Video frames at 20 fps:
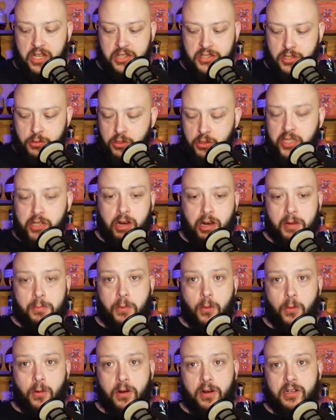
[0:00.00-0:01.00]
it's a really great
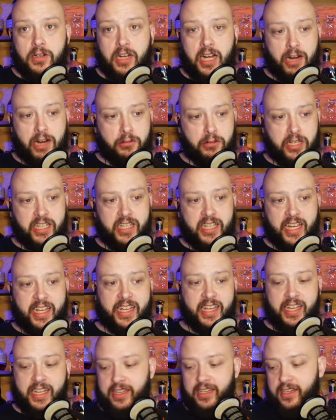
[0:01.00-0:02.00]
pour. I really
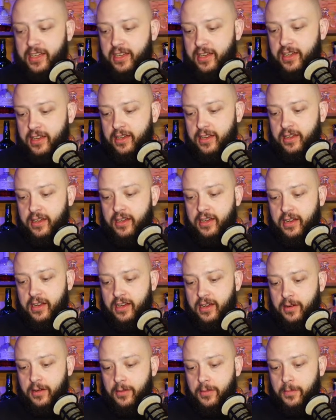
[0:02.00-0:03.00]
like it.
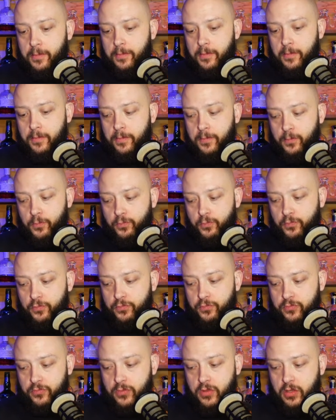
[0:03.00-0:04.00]
Um,
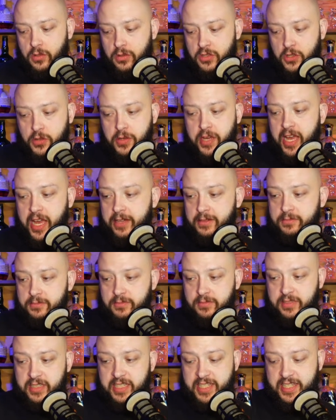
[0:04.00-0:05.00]
so yeah,
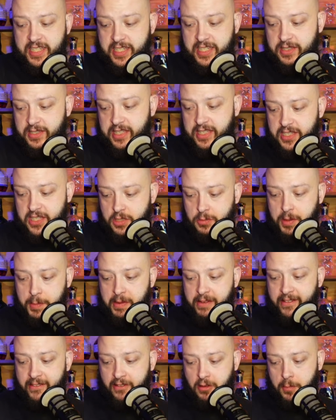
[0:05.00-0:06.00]
this is this is
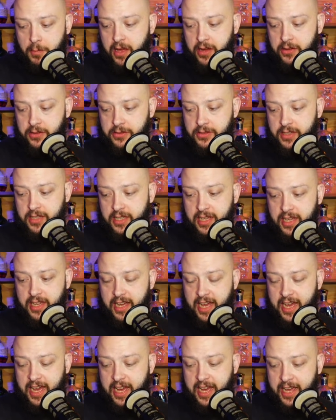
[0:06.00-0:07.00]
like my favorite bottle.
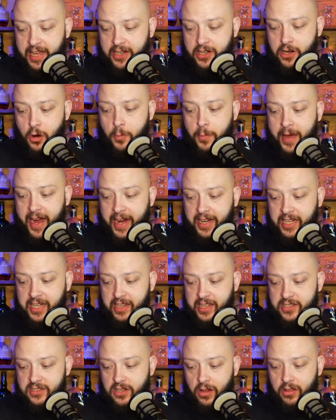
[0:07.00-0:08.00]
I go back to
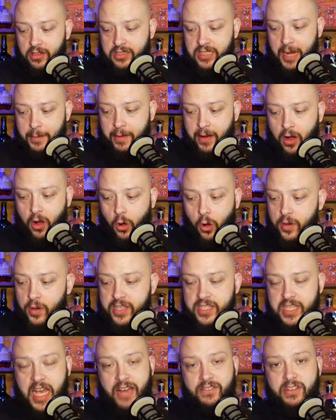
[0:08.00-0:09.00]
this all the time. I
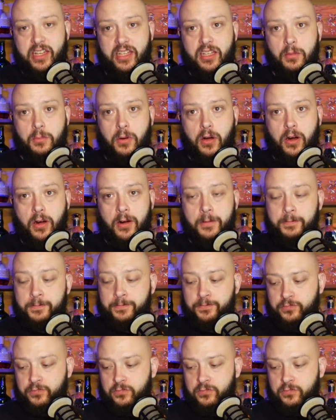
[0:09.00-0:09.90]
always have it in the bar.